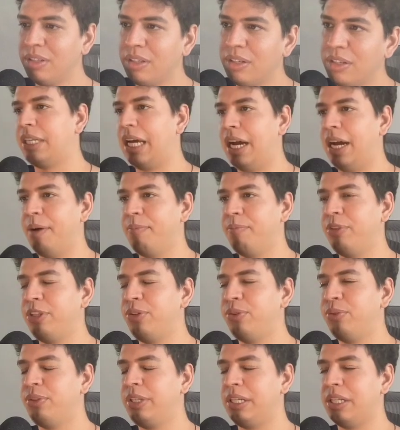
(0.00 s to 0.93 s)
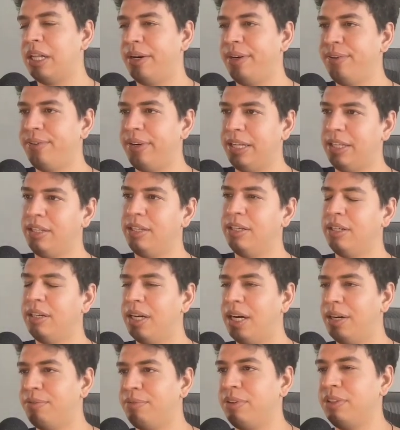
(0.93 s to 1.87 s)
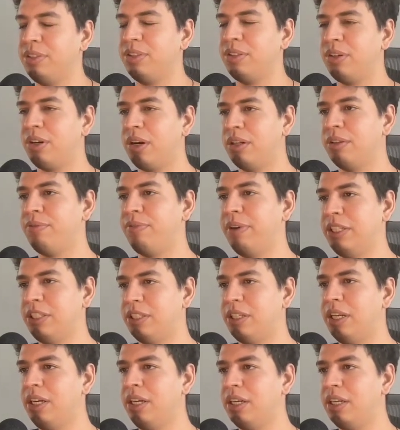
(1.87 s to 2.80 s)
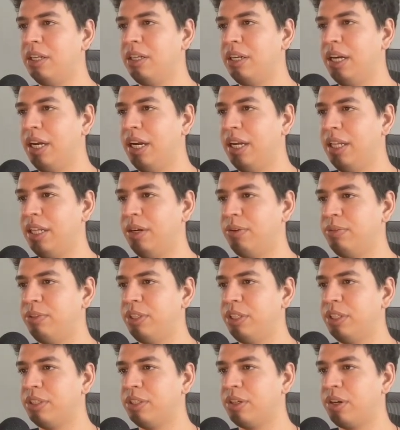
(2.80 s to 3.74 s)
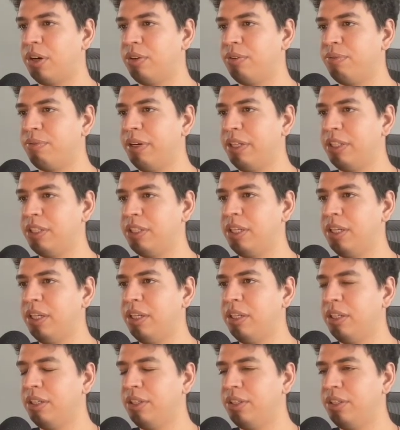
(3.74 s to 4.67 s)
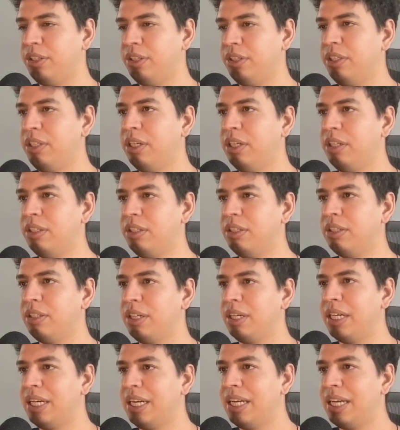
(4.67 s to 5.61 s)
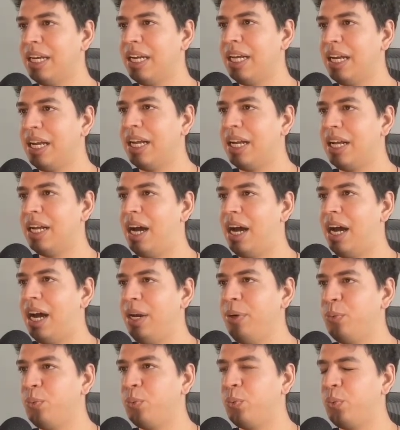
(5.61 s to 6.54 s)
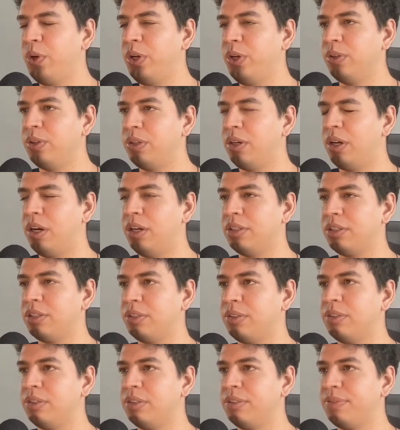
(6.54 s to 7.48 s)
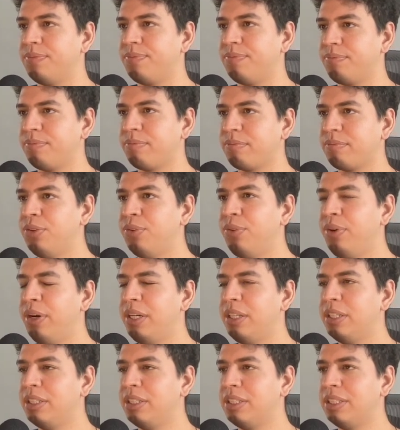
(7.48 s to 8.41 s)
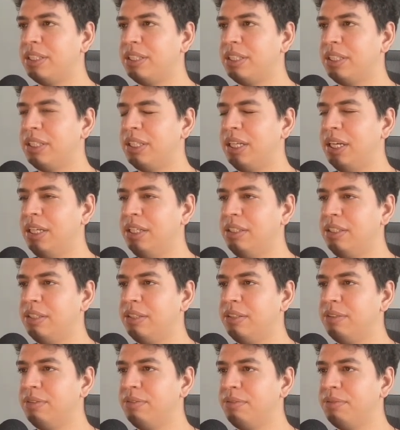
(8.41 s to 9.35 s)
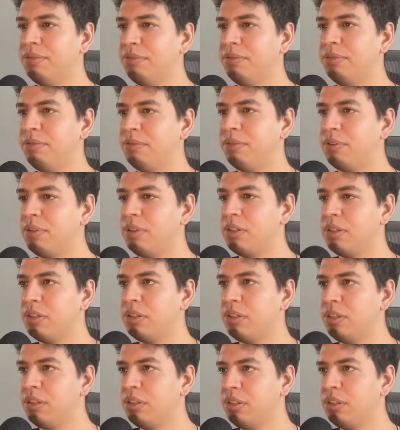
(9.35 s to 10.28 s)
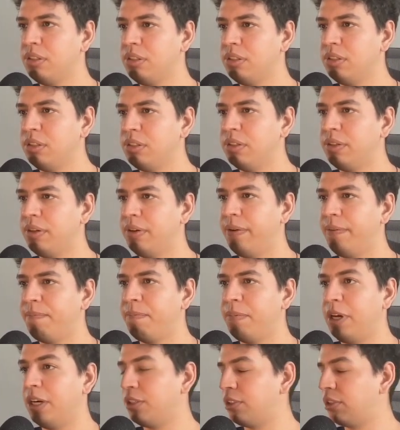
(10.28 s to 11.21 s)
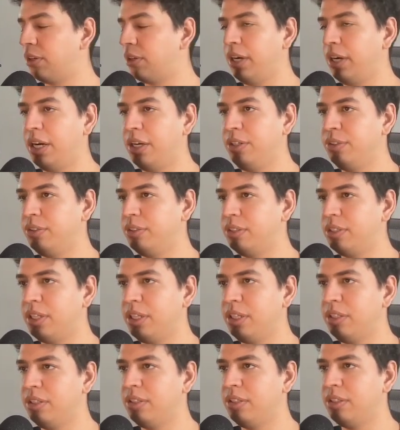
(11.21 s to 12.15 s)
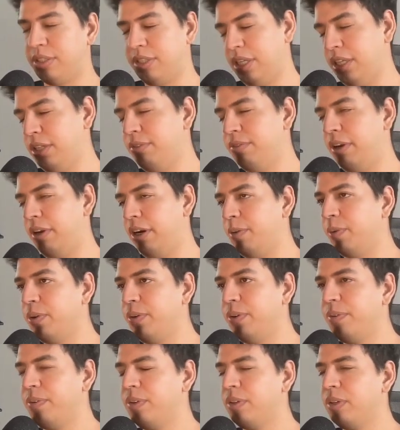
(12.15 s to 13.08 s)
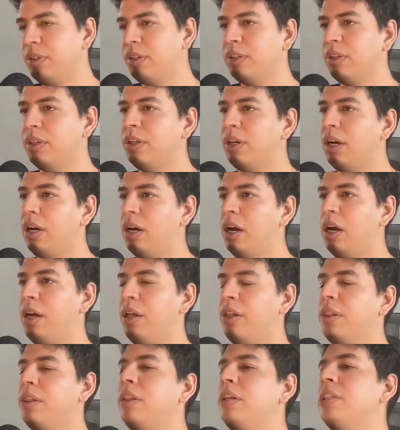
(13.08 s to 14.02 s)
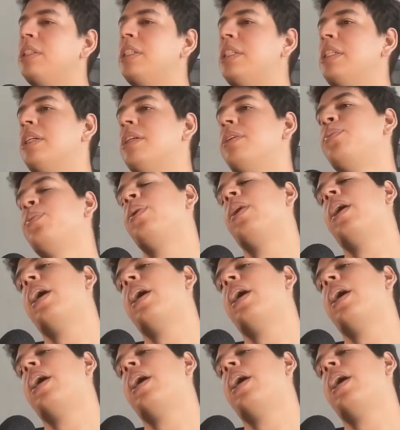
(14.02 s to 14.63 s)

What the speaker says: Yeah, I'm declaring right here a function called fetch data, and I'll just call fetch data here at the end. I will also create a state function. Sorry, I use state variable, and this here will